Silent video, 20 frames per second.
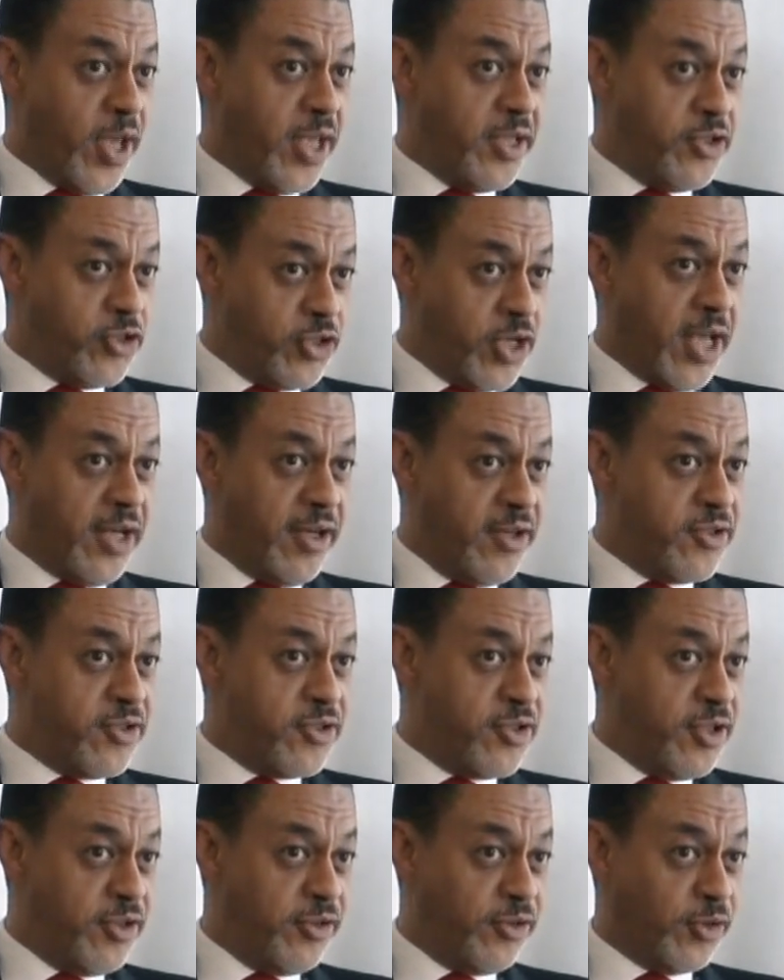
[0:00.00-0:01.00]
any
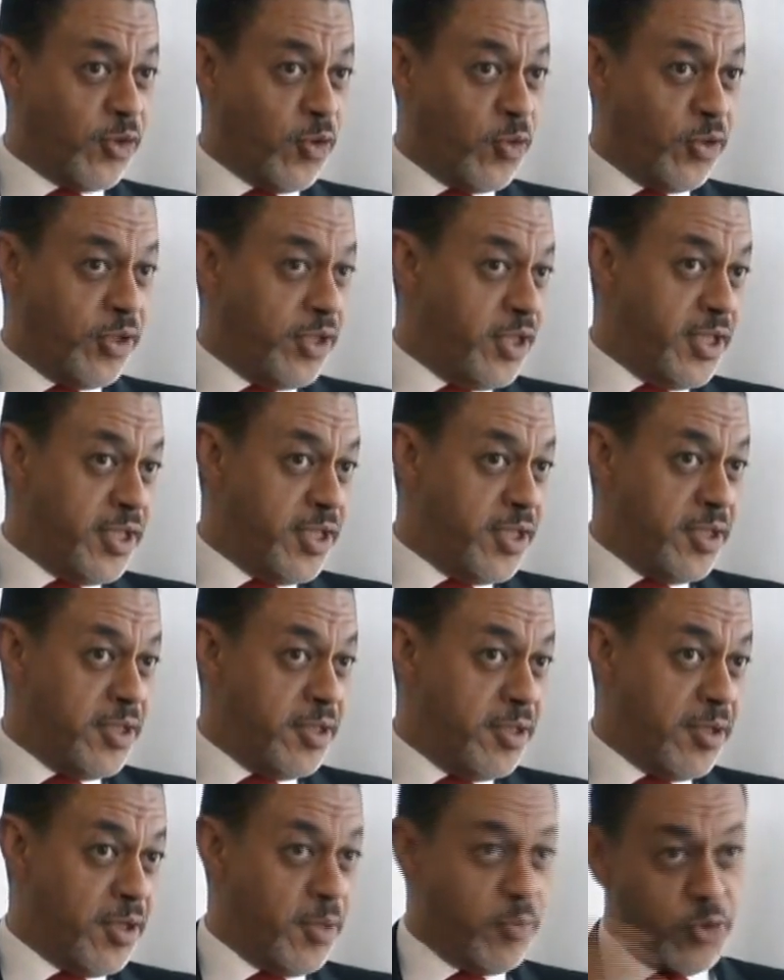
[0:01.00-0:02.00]
challenge is
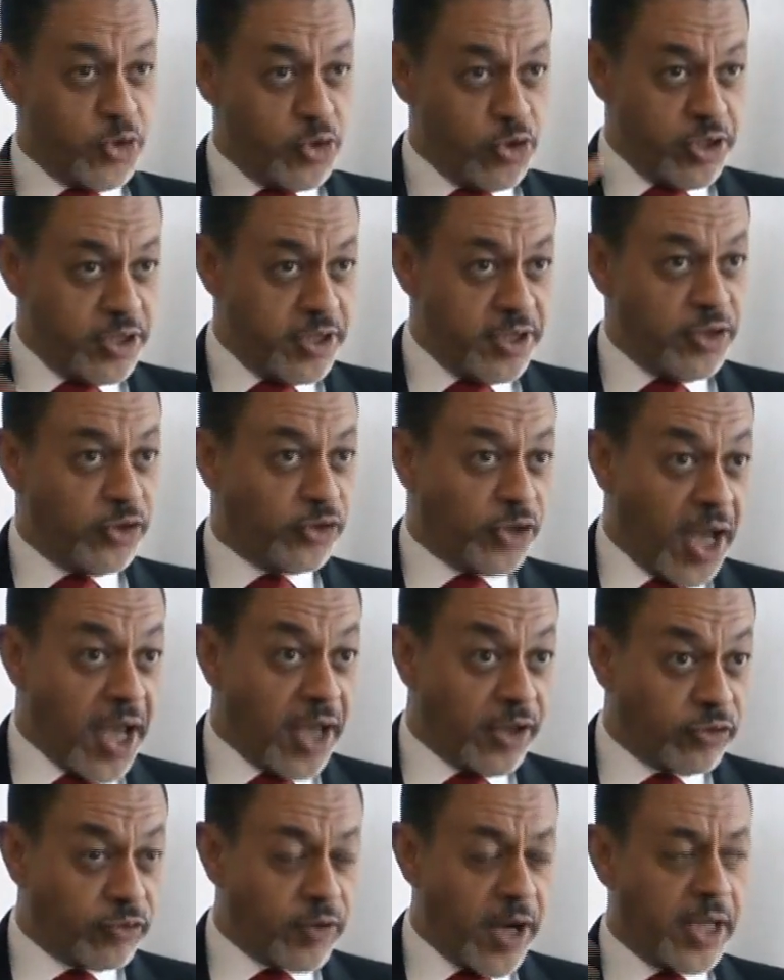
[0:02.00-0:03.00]
only an opportunity in
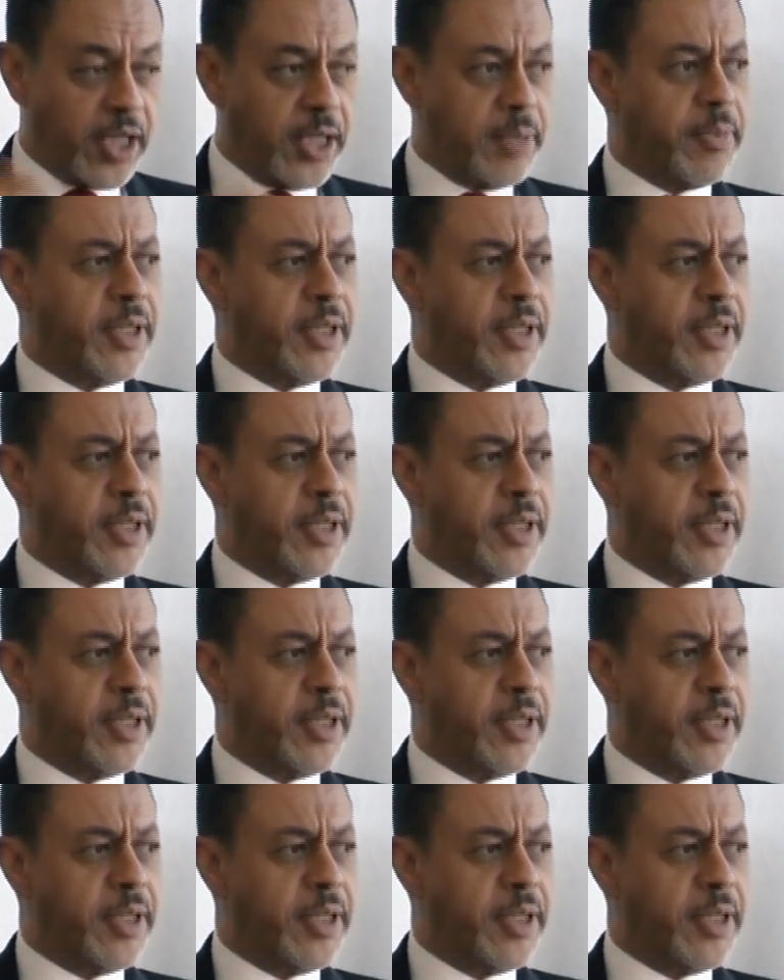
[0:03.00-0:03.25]
disguise, frankly.